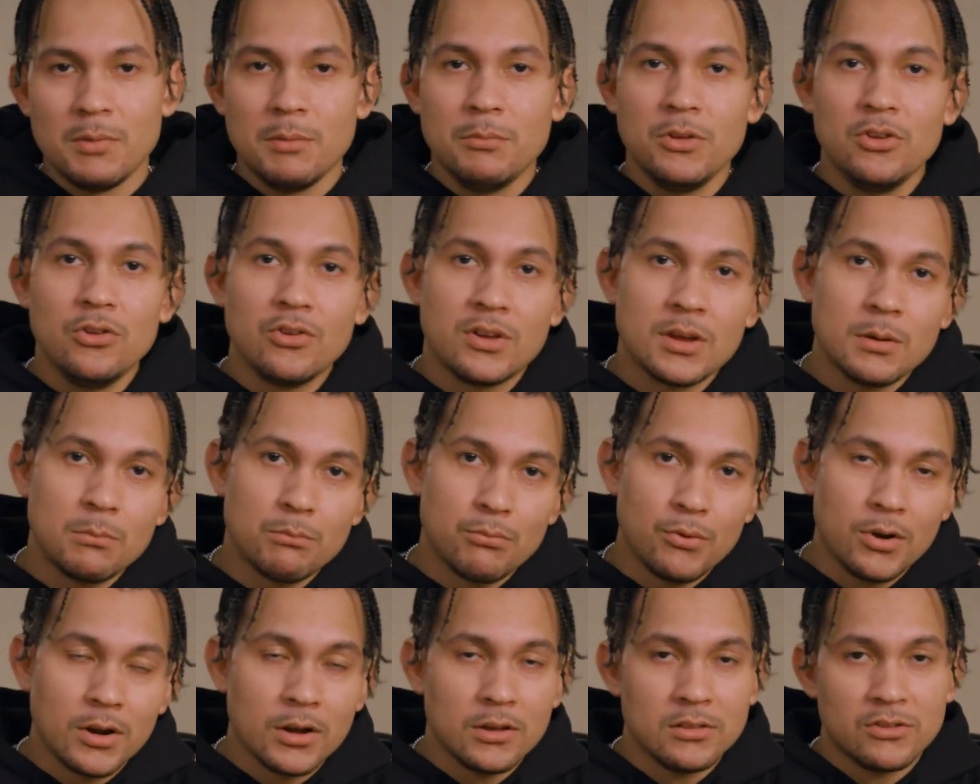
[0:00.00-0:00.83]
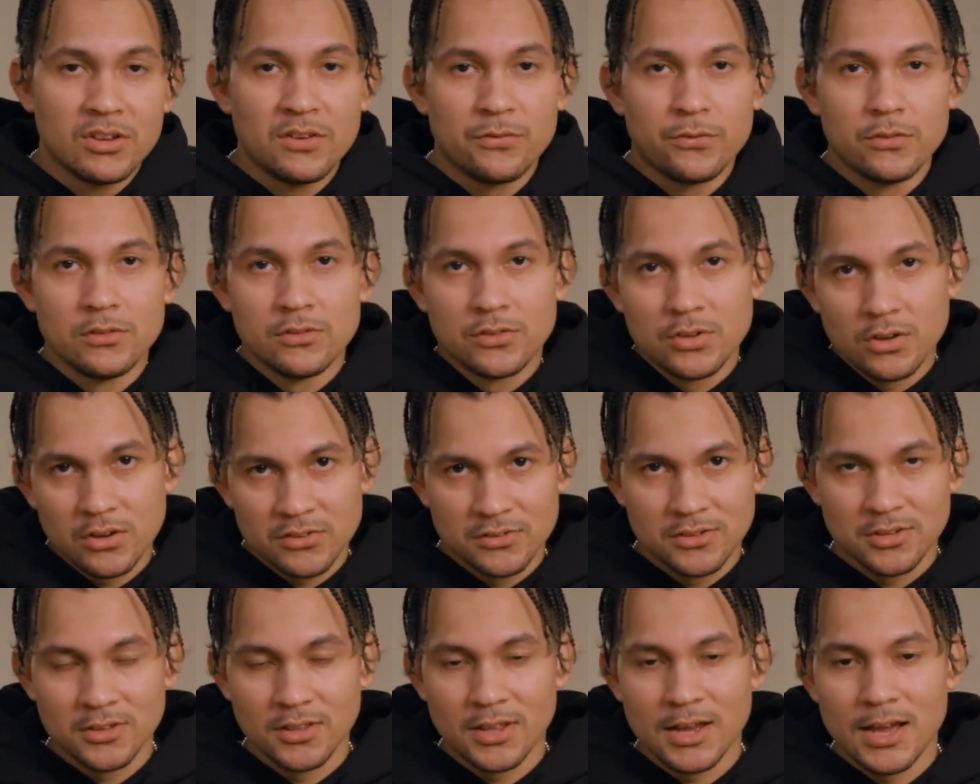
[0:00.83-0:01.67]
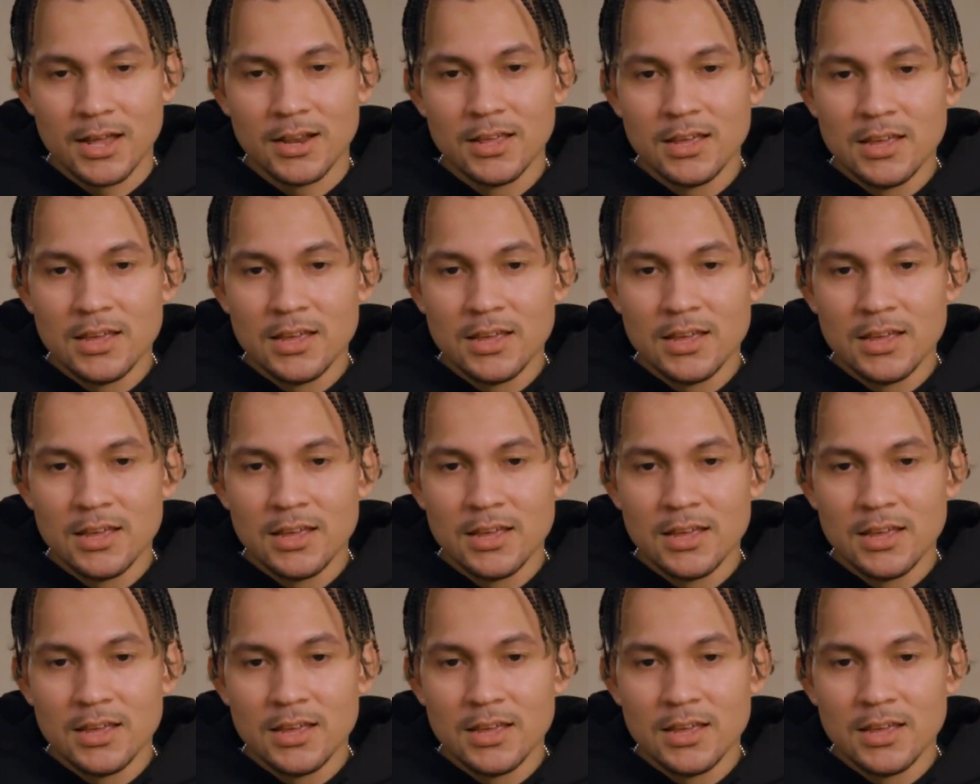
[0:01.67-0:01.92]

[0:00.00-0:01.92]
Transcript: Maybe you can bring a different touch to that